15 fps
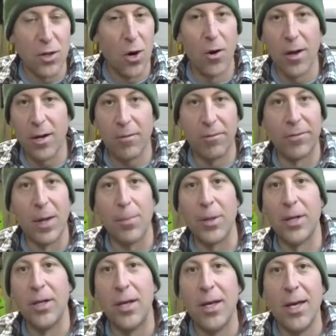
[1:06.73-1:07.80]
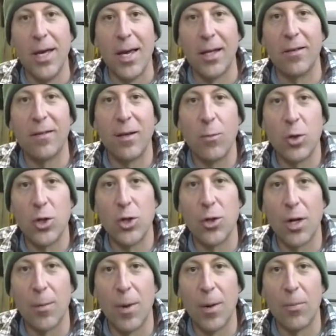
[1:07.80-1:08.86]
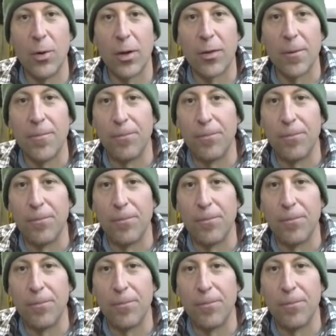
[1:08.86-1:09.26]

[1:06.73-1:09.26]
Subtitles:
turning, flipping, and seeing what you can come up with.